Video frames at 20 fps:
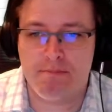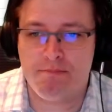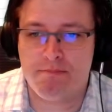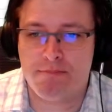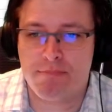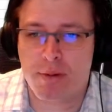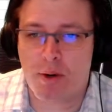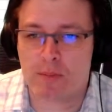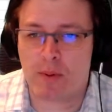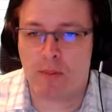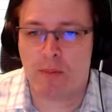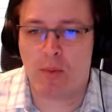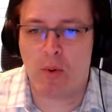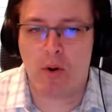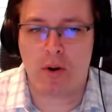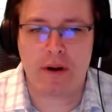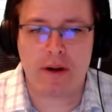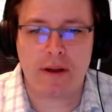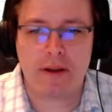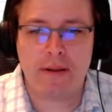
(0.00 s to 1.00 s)
purple
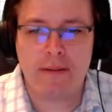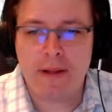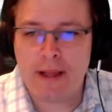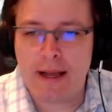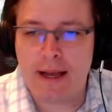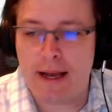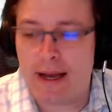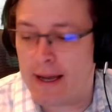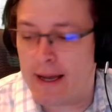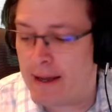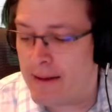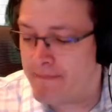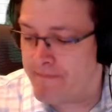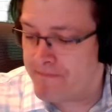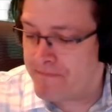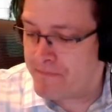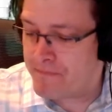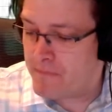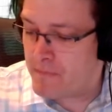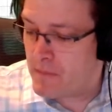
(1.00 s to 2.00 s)
board
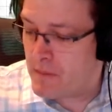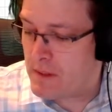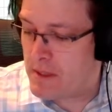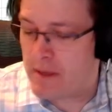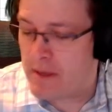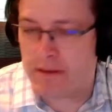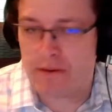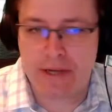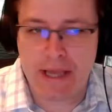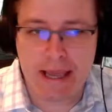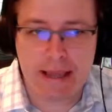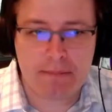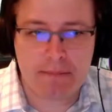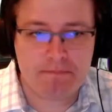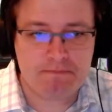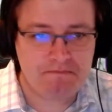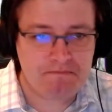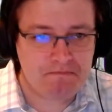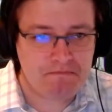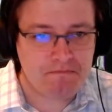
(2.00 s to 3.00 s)
the other day.
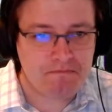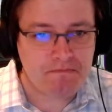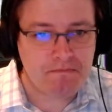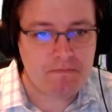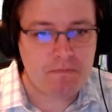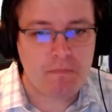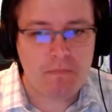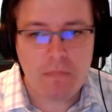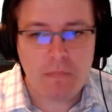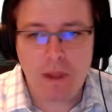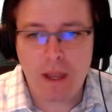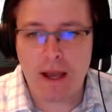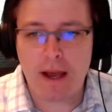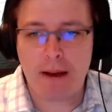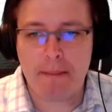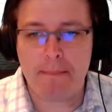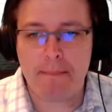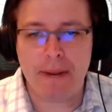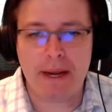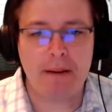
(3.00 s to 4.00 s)

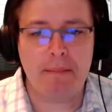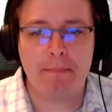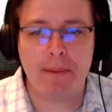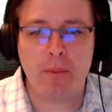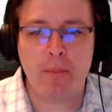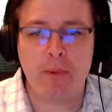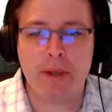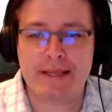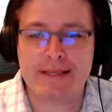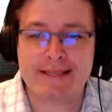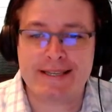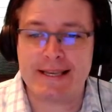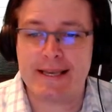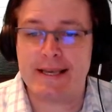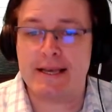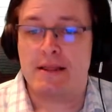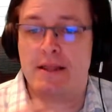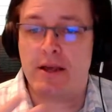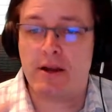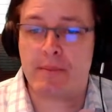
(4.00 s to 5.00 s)
But we can see
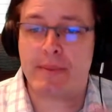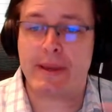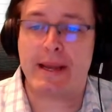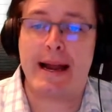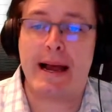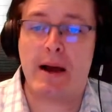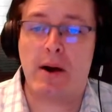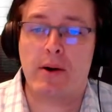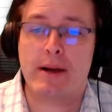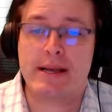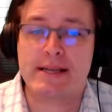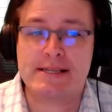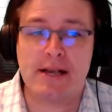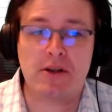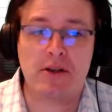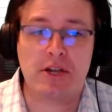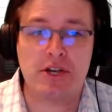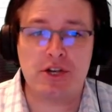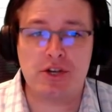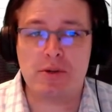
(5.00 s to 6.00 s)
a little bit how Excel
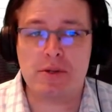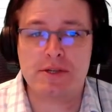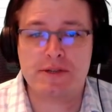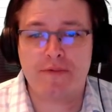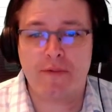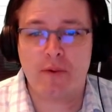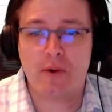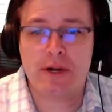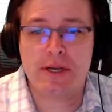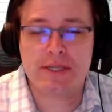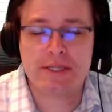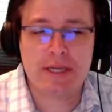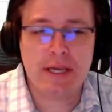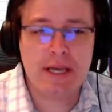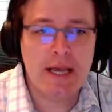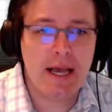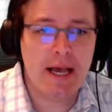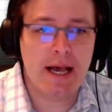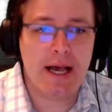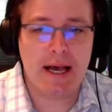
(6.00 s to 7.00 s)
can do this for us,
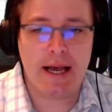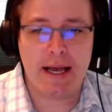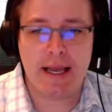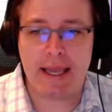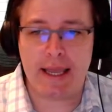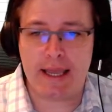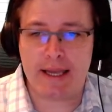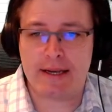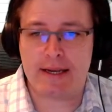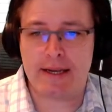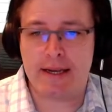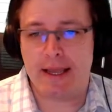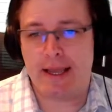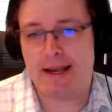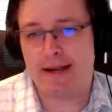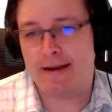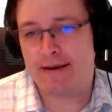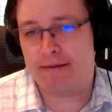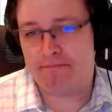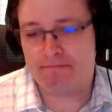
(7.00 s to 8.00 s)

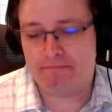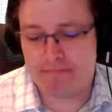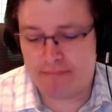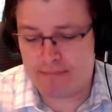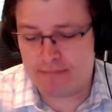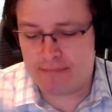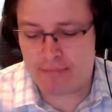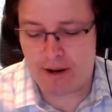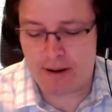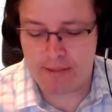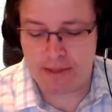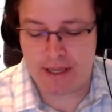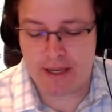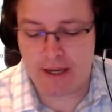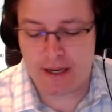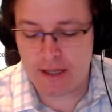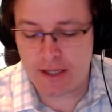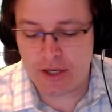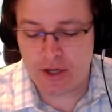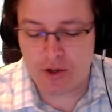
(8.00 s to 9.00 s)
and probably a
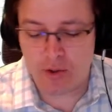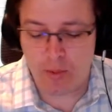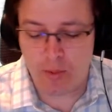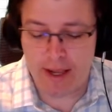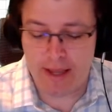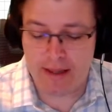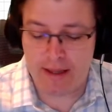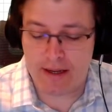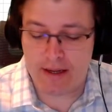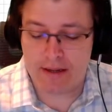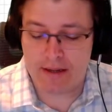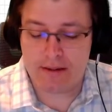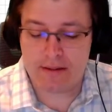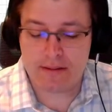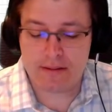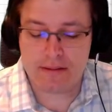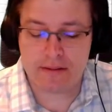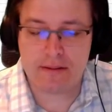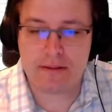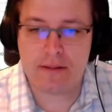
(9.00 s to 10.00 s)
cleaner way than
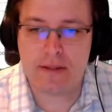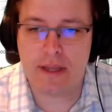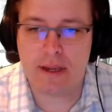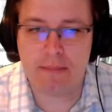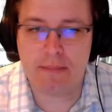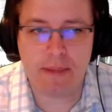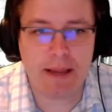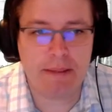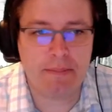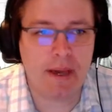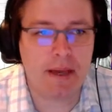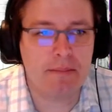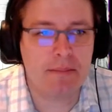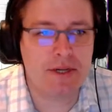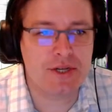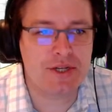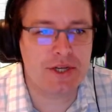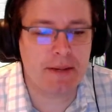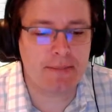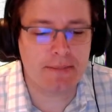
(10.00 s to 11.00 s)
my
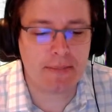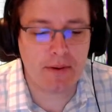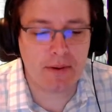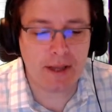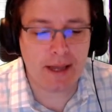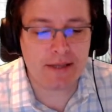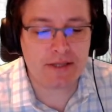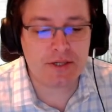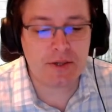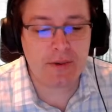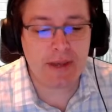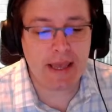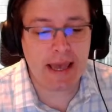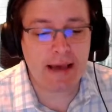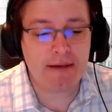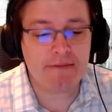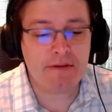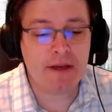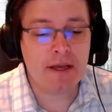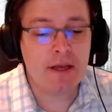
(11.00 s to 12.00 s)
penmanship. Okay, so we
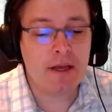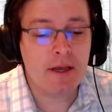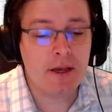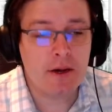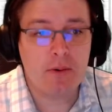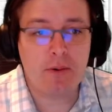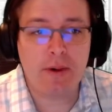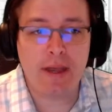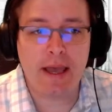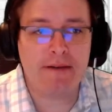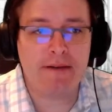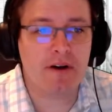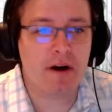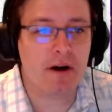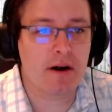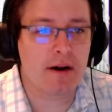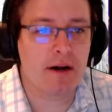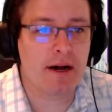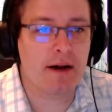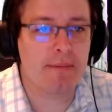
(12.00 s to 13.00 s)
have
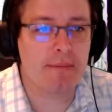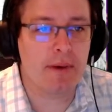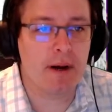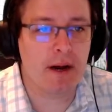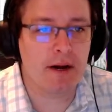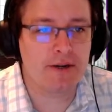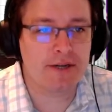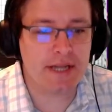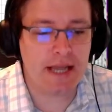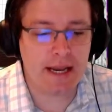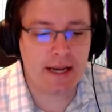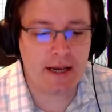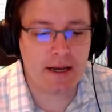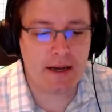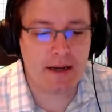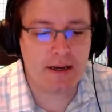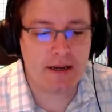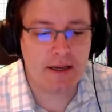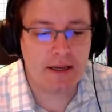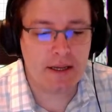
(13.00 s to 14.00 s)
our
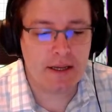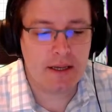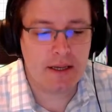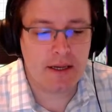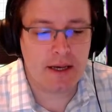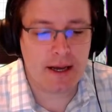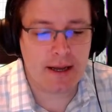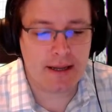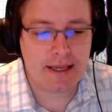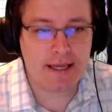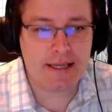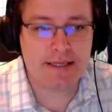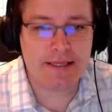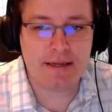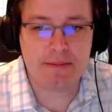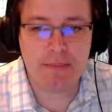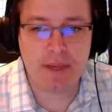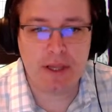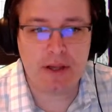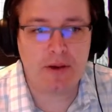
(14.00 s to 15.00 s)
data, kids
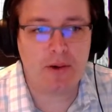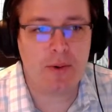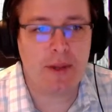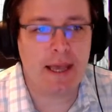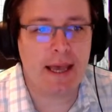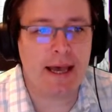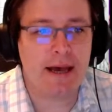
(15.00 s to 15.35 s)
in milk. We